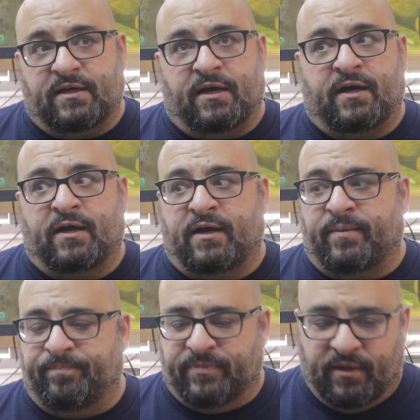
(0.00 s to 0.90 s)

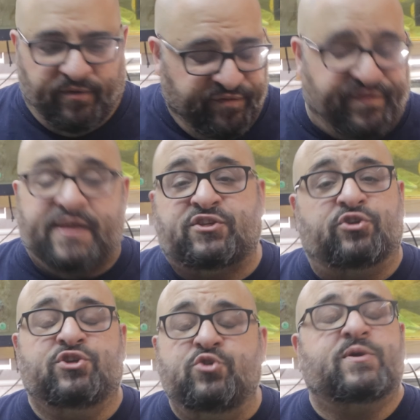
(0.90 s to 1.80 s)

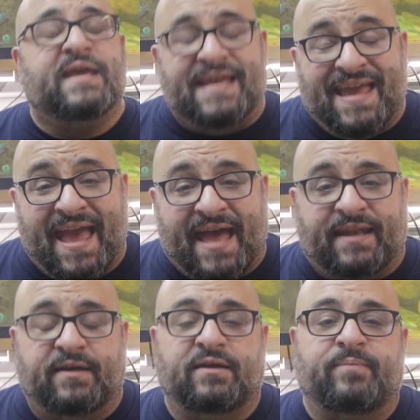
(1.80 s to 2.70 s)
vessel you can get,